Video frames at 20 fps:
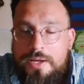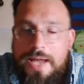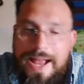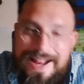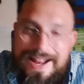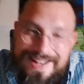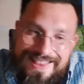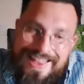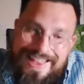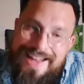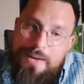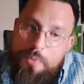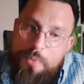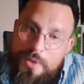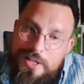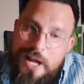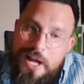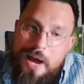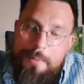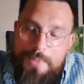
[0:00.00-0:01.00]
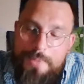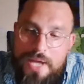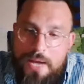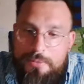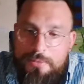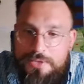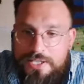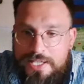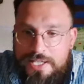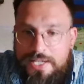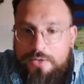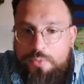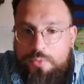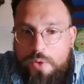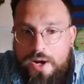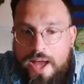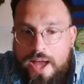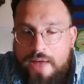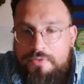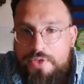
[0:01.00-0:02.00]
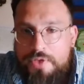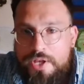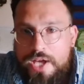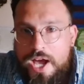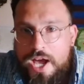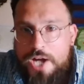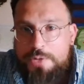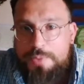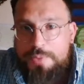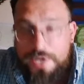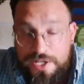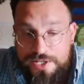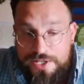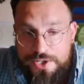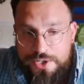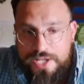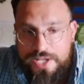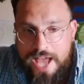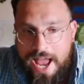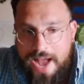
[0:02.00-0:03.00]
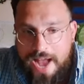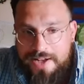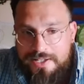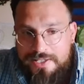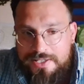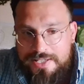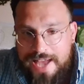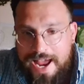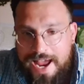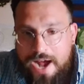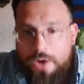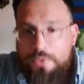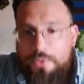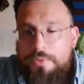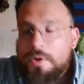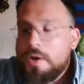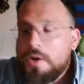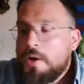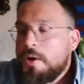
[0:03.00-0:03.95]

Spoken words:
and then would not be able to get run after the catch because you're tagged down.